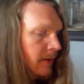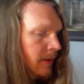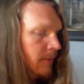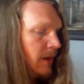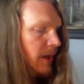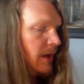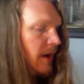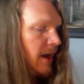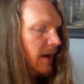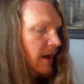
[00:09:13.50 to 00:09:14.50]
"But you know
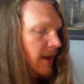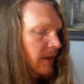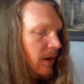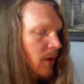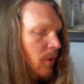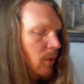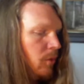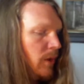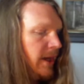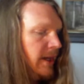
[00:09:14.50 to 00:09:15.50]
how, like, the whole
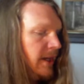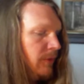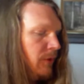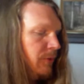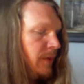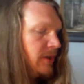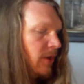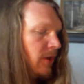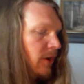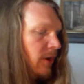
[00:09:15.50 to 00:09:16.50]
greenie movement's
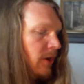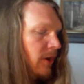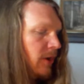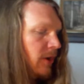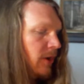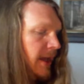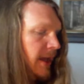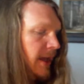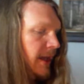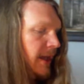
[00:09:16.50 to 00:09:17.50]
all about, like, making it
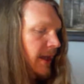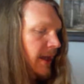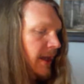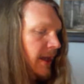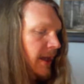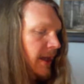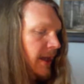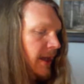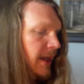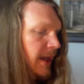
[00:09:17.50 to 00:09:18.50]
so animals they
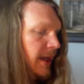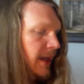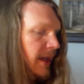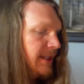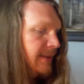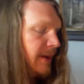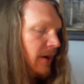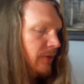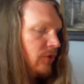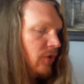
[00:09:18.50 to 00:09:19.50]
eat have the least
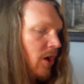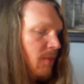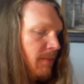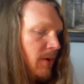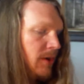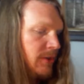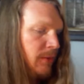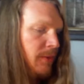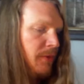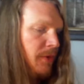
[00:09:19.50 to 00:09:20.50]
amount of trauma
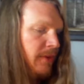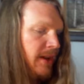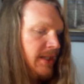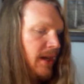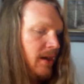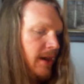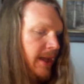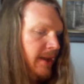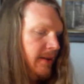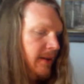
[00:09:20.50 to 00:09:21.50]
possible before they
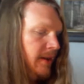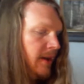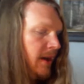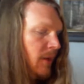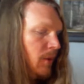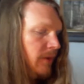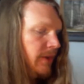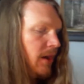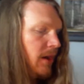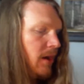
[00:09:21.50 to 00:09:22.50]
die? And one of
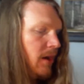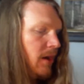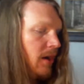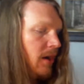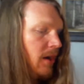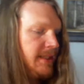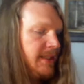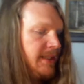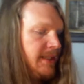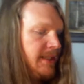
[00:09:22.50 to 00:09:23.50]
the arguments they say
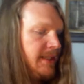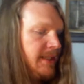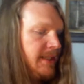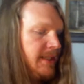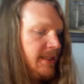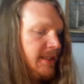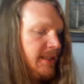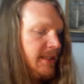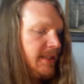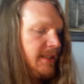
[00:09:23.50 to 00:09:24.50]
is that, like, as
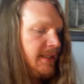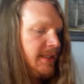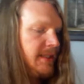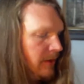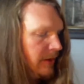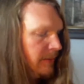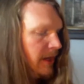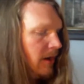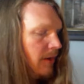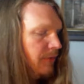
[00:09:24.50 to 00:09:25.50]
it turns out, the
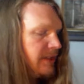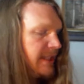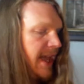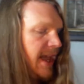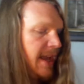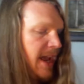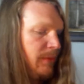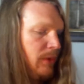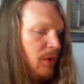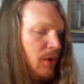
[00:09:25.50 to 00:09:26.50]
meat off a scared
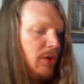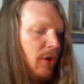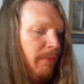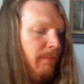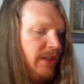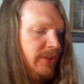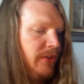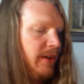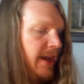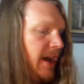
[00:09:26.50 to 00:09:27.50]
animal goes all bitter
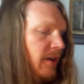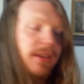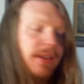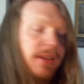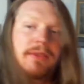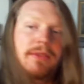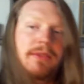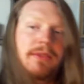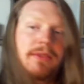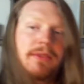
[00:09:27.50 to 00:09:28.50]
on account of the
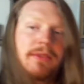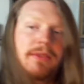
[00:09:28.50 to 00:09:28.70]
adrenaline."